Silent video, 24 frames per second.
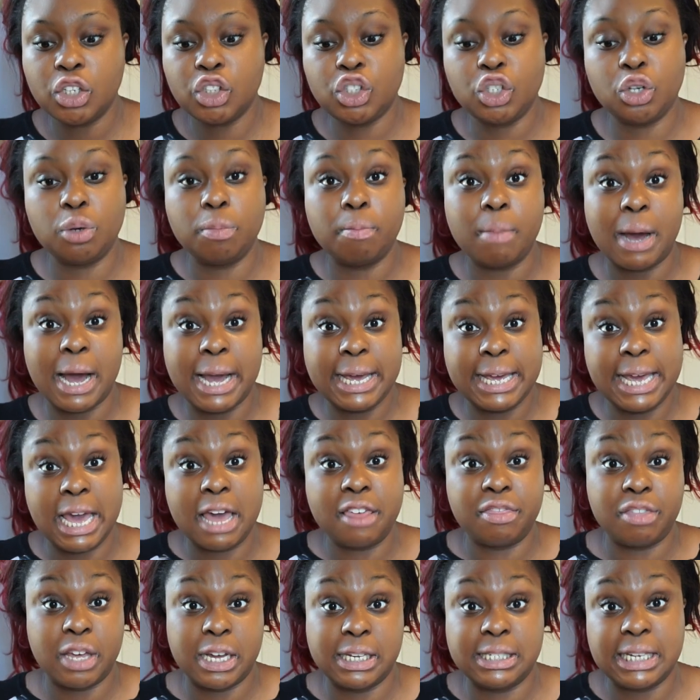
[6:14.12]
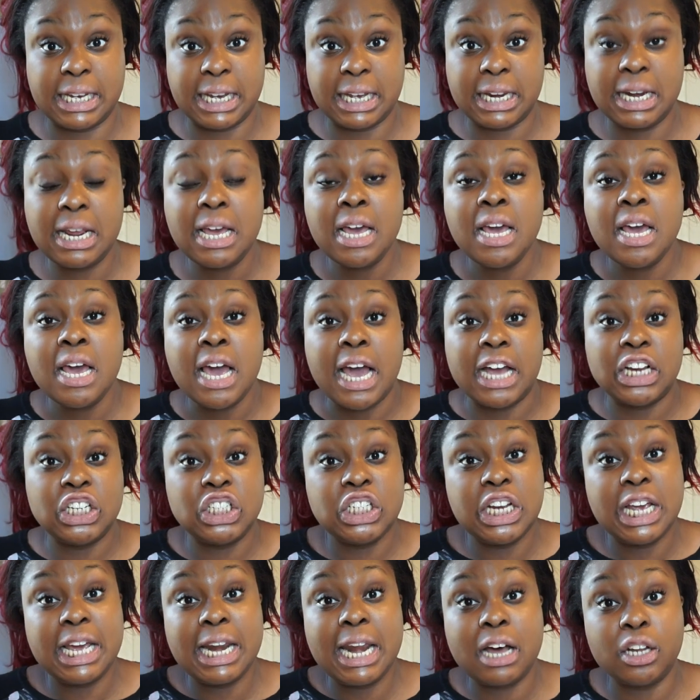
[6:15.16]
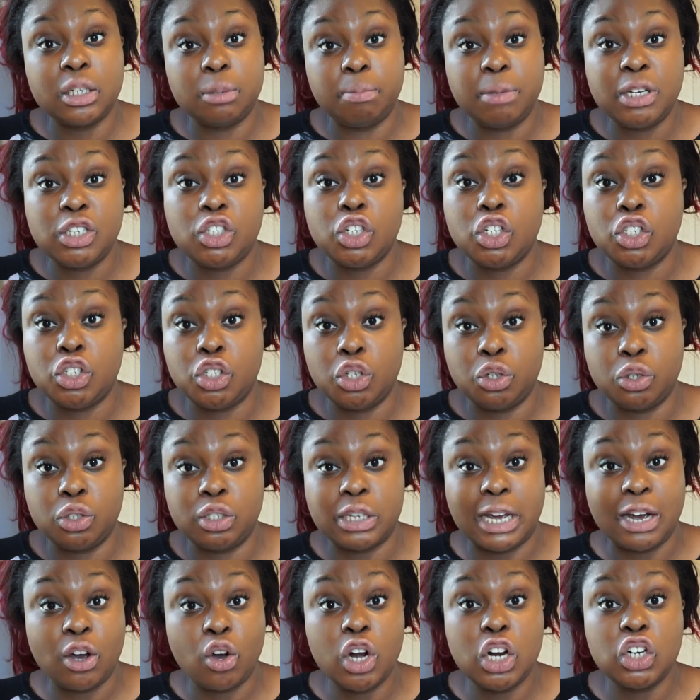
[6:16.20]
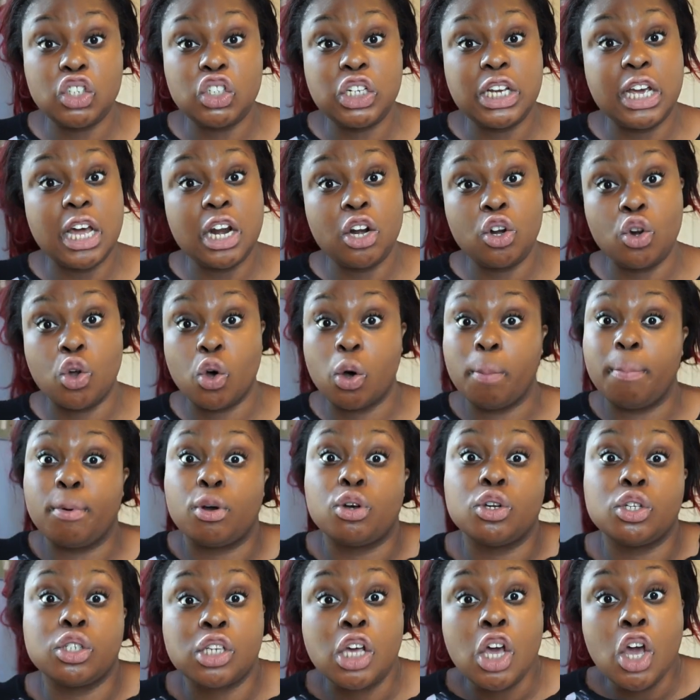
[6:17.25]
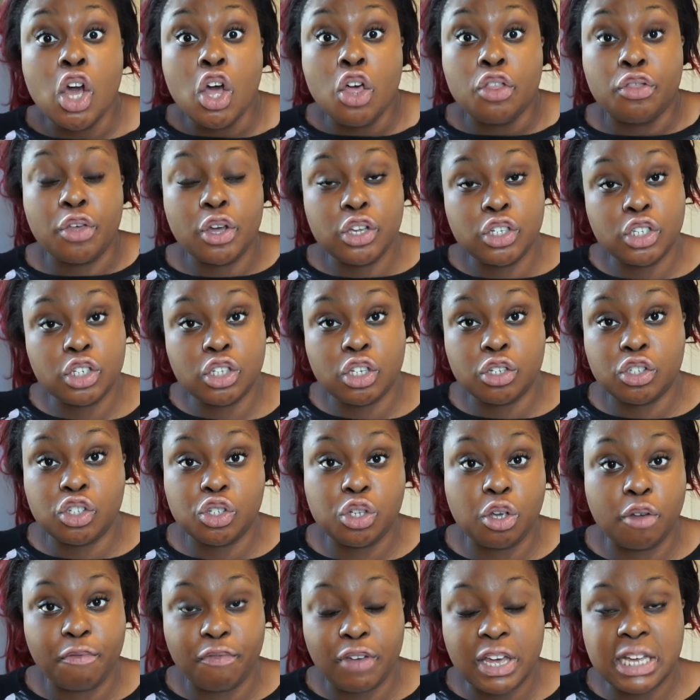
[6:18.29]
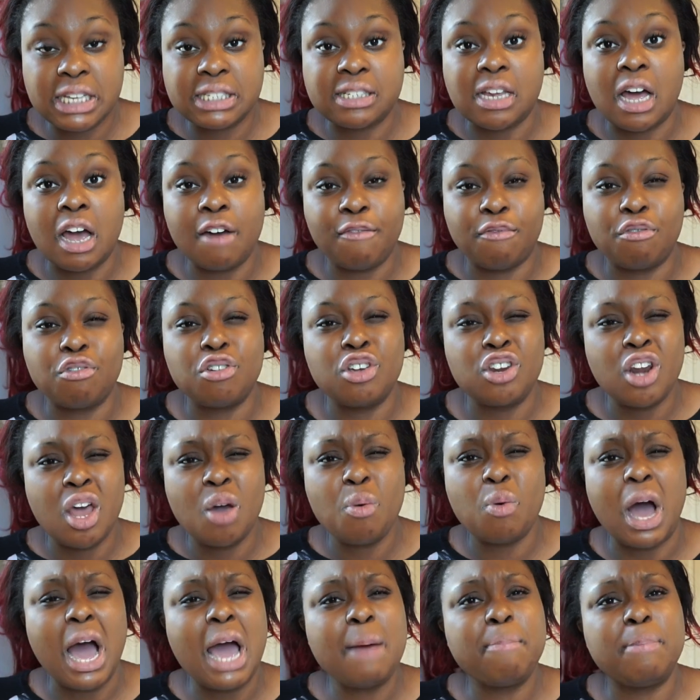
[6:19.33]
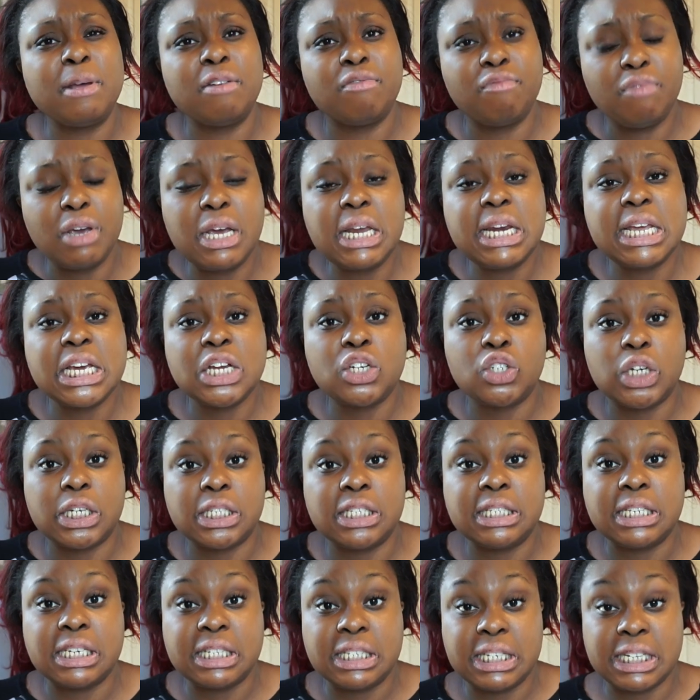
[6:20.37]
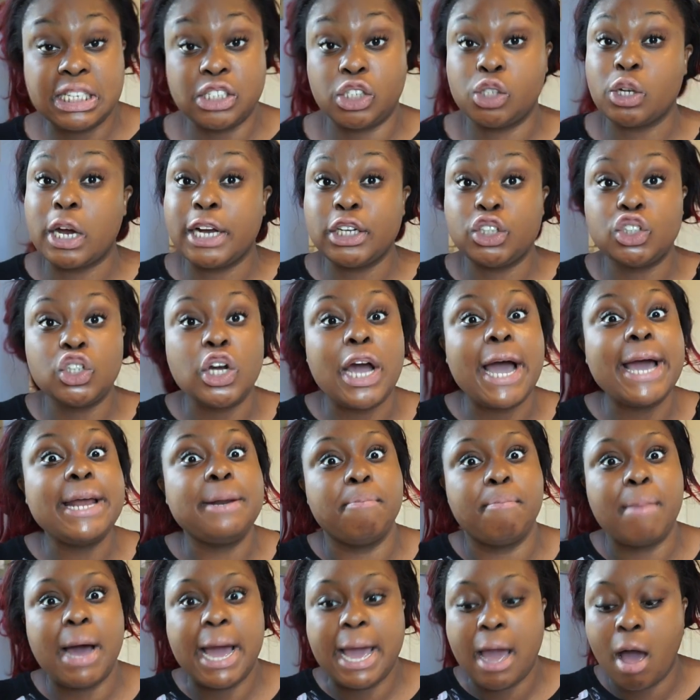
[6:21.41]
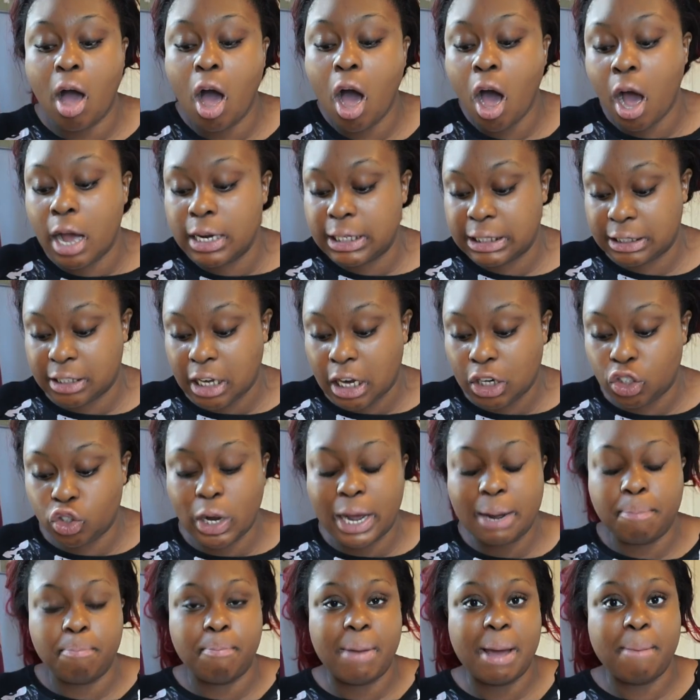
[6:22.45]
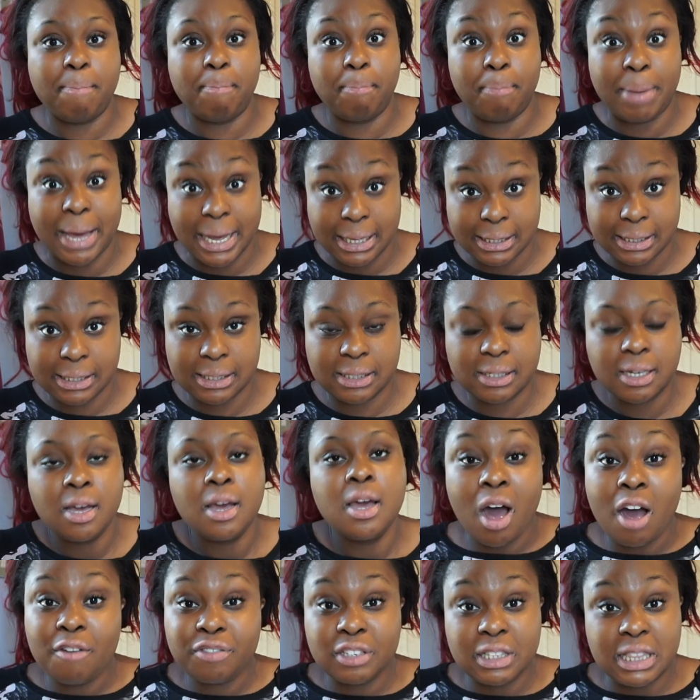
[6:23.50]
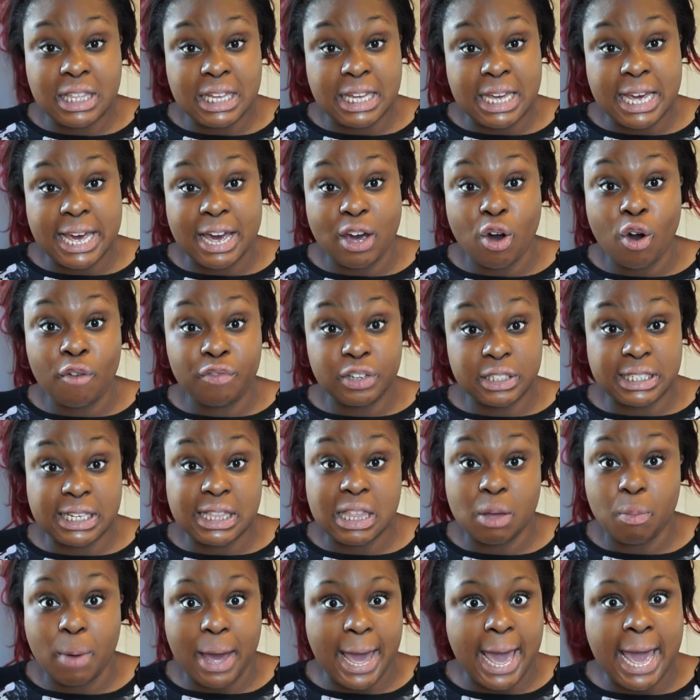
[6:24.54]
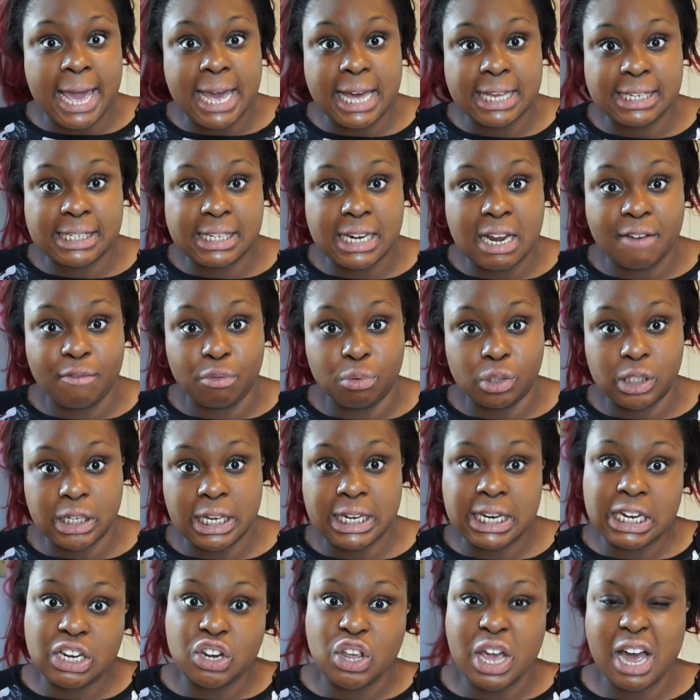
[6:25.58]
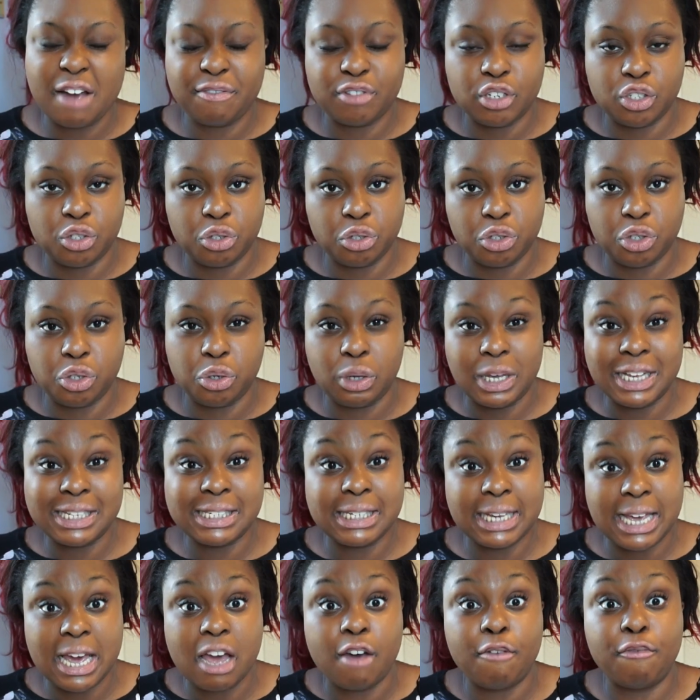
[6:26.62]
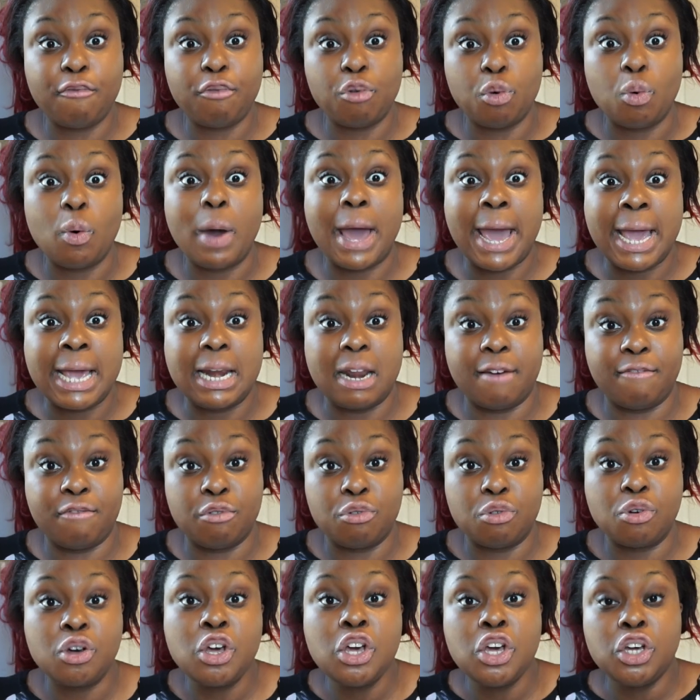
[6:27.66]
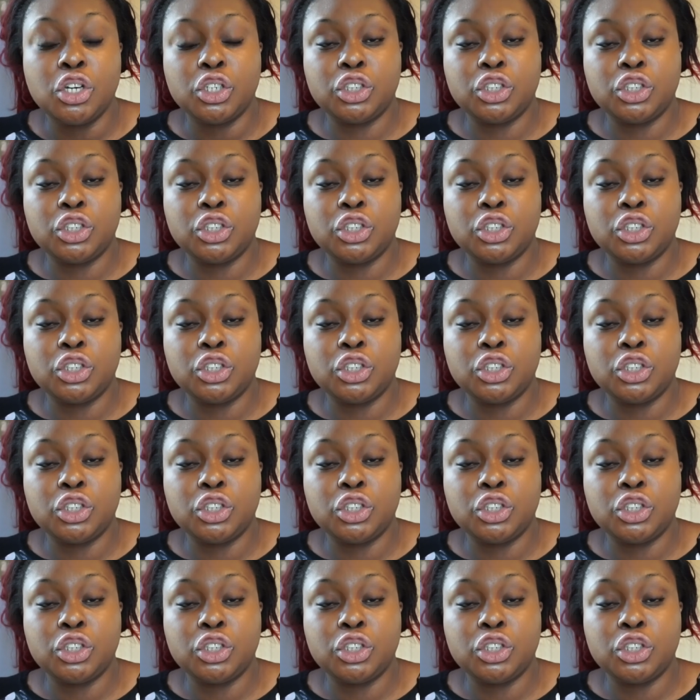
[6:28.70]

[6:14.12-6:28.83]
do my year 13, and she allowed me to do psychology and law because those are the two things that I thought, you know what, I'd be really interested in these. So I tried my hardest, I tried my best. After the year, obviously there were AS levels, and then you have to do 2 years to get a full A level.